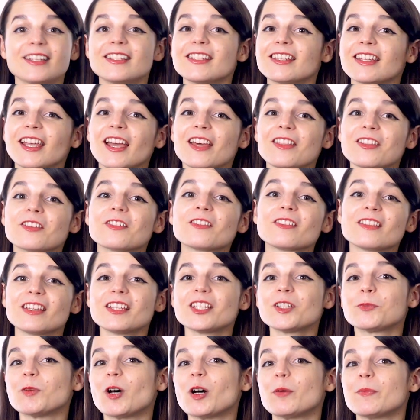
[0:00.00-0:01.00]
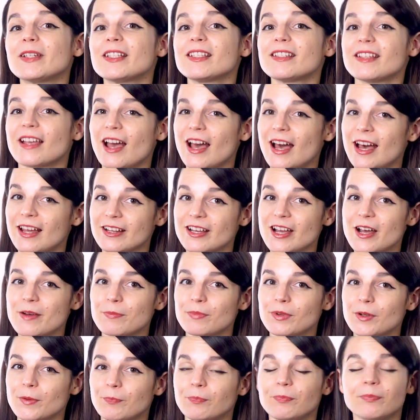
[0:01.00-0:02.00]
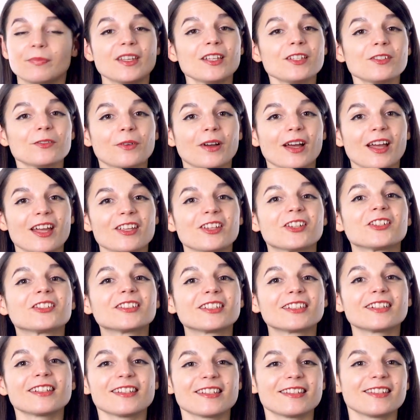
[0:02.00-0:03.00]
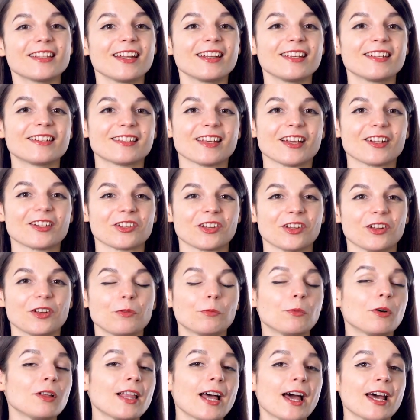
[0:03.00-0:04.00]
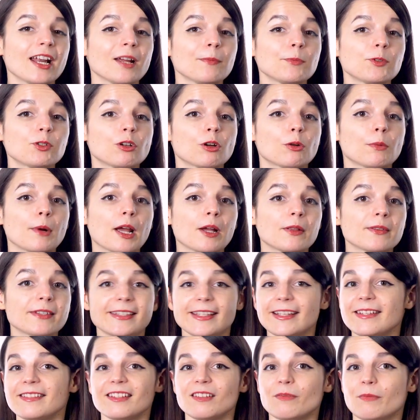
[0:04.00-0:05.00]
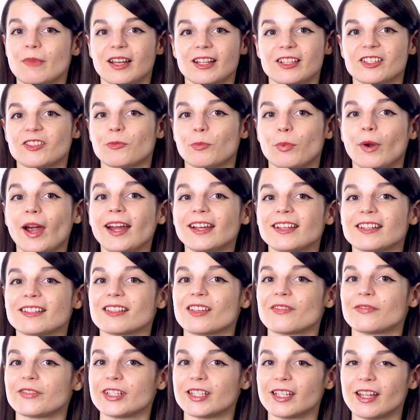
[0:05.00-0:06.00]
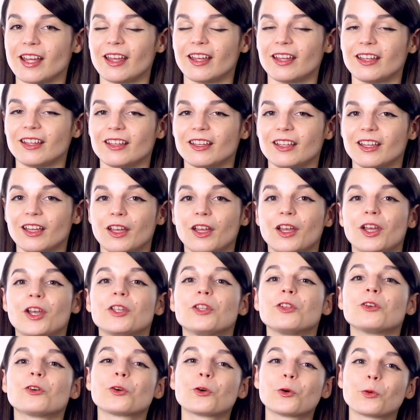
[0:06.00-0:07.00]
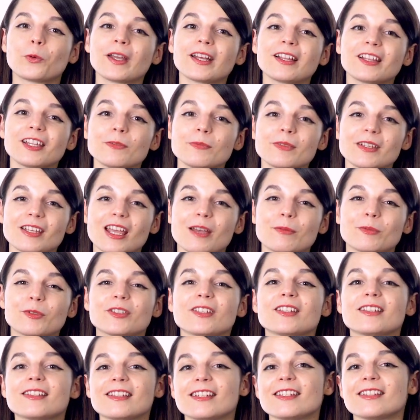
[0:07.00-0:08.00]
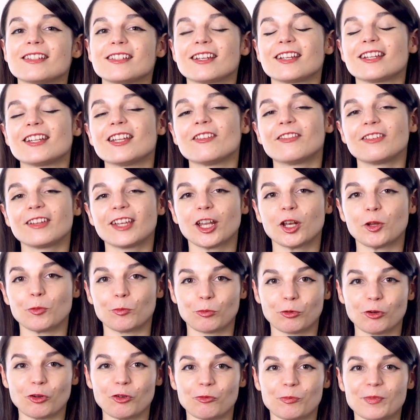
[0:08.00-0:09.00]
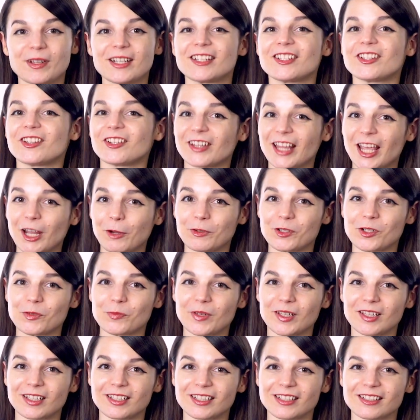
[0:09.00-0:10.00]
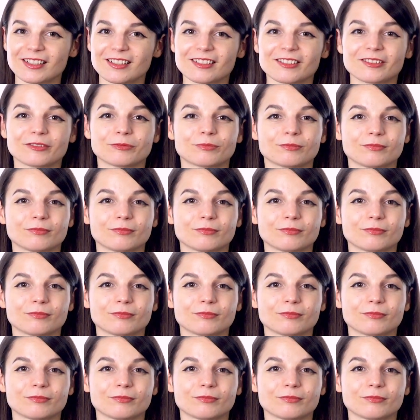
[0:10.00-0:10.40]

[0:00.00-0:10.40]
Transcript: Together, these moments add up. This way, your little study session will add up to around 60 minutes of practice every day. You'll quickly be able to see significant improvement in your language abilities.